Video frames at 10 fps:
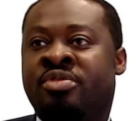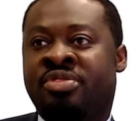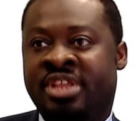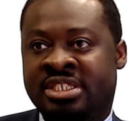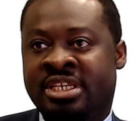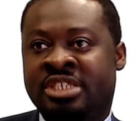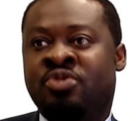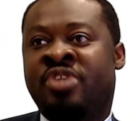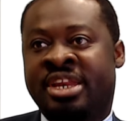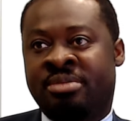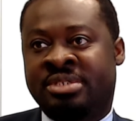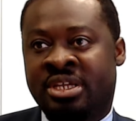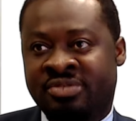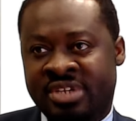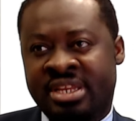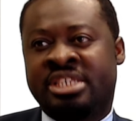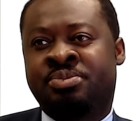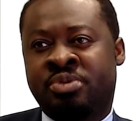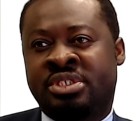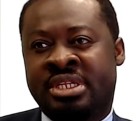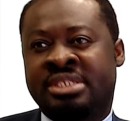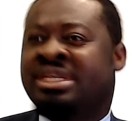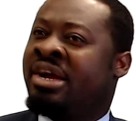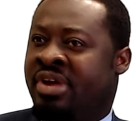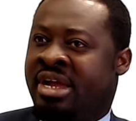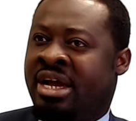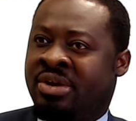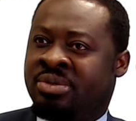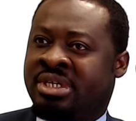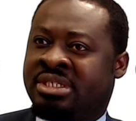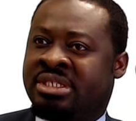these days who find themselves in these proceedings are green card holders,